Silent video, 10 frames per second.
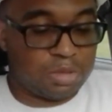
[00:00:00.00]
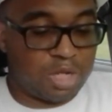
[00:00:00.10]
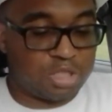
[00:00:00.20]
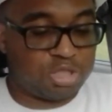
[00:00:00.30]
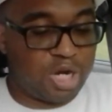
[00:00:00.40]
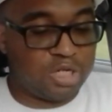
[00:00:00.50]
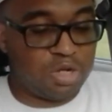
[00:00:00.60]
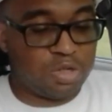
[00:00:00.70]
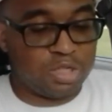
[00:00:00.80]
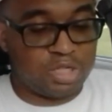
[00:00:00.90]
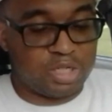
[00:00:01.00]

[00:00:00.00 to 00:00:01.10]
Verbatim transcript: I tried to go to,